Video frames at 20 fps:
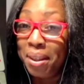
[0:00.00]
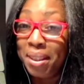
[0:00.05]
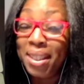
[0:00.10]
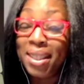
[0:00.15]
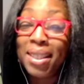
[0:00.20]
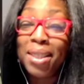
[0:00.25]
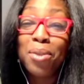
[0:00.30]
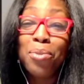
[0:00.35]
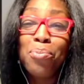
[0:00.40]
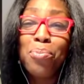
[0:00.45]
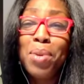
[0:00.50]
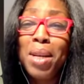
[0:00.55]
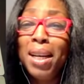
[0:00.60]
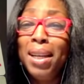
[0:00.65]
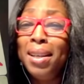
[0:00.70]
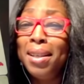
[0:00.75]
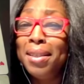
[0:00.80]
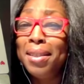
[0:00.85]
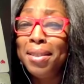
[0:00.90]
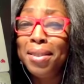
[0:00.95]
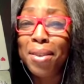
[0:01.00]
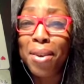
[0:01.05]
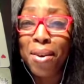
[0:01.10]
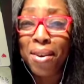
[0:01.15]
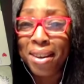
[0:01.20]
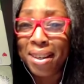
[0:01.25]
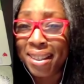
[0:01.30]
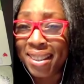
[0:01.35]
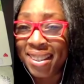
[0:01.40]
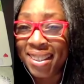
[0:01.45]
This is really a
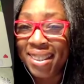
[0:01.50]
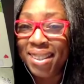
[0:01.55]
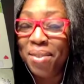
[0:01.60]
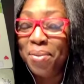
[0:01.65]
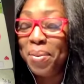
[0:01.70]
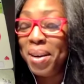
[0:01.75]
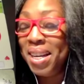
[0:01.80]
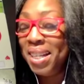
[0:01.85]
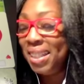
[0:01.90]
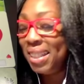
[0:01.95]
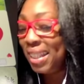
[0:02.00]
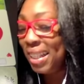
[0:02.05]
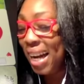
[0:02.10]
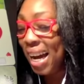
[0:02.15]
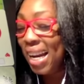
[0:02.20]
stalker situation.